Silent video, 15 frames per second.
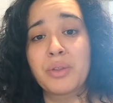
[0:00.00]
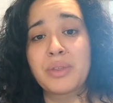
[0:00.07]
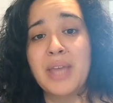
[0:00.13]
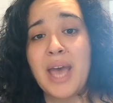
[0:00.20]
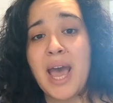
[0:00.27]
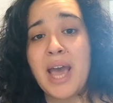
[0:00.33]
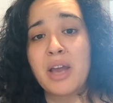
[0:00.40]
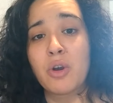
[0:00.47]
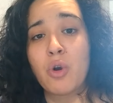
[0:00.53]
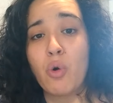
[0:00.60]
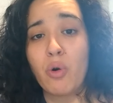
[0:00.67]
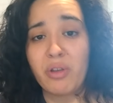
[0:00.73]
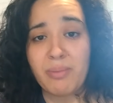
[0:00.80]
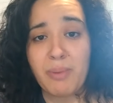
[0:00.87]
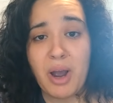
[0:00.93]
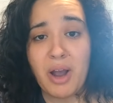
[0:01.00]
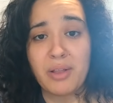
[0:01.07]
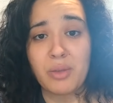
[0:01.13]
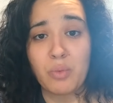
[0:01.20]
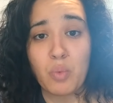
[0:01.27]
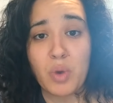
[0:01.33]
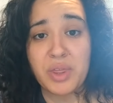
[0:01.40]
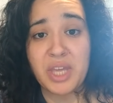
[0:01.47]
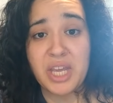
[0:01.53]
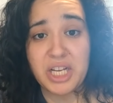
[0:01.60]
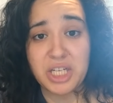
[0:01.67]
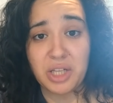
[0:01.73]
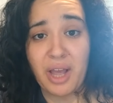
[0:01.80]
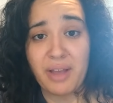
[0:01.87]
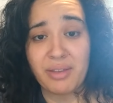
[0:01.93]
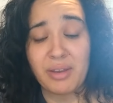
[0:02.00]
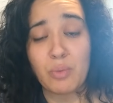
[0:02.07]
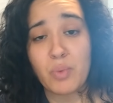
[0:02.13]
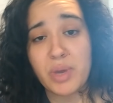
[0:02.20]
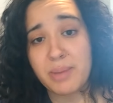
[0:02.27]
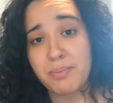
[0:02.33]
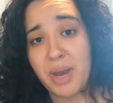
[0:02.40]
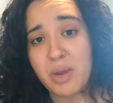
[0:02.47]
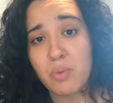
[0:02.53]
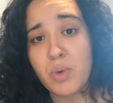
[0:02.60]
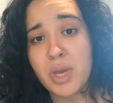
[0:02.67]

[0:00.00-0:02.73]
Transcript: that corresponds with each lesson week by